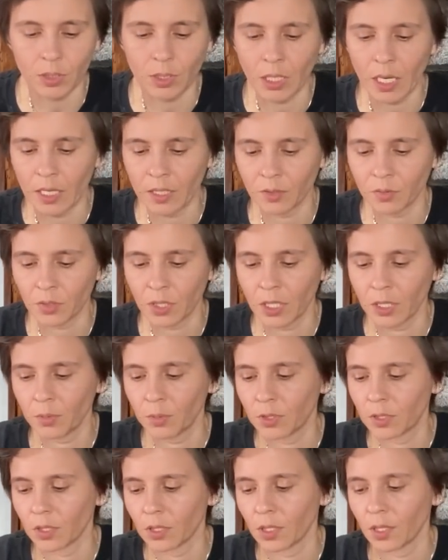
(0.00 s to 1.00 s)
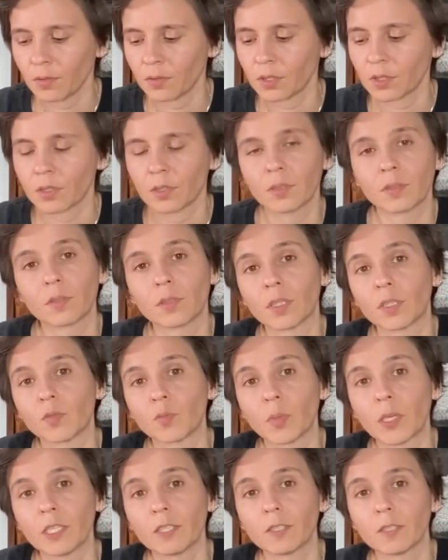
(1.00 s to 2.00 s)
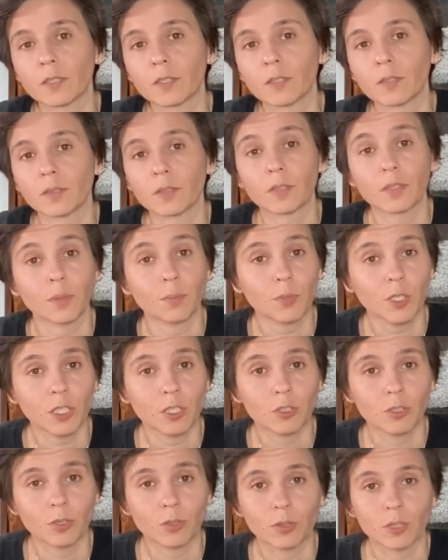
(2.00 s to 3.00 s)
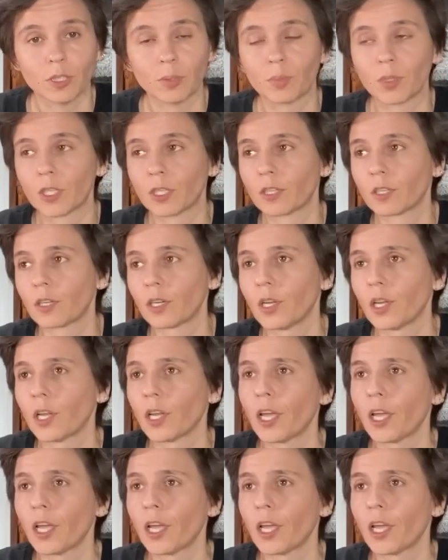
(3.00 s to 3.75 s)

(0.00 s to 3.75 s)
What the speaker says: the Knight of Cups, the Lovers, the Three of Pentacles, something shows up here,